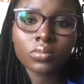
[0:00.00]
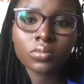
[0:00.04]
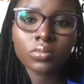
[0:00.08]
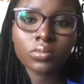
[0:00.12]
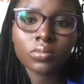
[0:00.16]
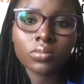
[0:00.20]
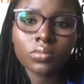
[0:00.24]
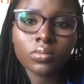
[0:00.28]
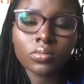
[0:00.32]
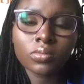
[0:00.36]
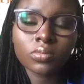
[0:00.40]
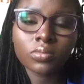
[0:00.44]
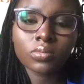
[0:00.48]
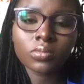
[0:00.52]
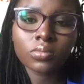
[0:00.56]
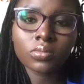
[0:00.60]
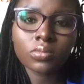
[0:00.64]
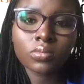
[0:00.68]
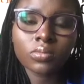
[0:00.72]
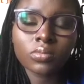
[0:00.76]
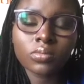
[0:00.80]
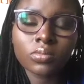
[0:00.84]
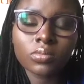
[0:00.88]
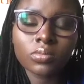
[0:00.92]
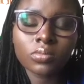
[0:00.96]

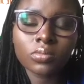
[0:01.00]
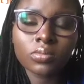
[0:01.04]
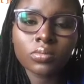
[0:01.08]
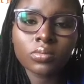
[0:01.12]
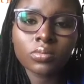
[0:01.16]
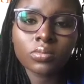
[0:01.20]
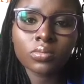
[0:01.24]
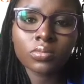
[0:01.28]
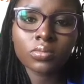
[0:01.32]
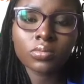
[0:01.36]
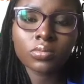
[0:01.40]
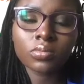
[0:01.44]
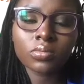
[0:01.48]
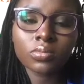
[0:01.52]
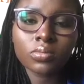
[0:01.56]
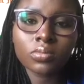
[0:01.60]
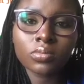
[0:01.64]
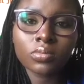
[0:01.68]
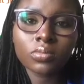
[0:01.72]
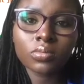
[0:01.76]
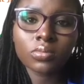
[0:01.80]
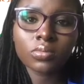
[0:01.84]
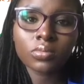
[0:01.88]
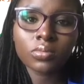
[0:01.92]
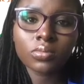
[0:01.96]

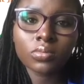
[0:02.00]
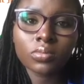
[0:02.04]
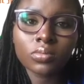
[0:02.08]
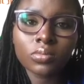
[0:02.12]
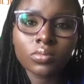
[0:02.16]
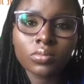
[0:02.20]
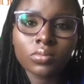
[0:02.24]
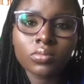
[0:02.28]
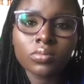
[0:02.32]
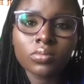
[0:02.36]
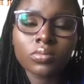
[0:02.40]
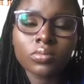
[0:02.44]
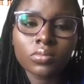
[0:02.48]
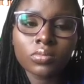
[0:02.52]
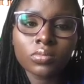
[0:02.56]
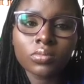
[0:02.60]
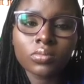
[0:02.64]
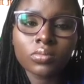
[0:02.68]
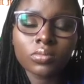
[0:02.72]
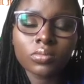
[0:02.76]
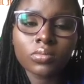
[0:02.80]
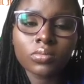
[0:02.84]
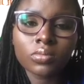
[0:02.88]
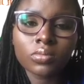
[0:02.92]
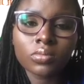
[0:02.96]

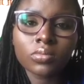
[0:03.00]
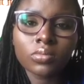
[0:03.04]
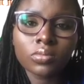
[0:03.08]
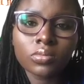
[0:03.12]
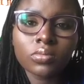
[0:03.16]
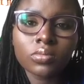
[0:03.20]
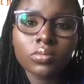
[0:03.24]
[no speech]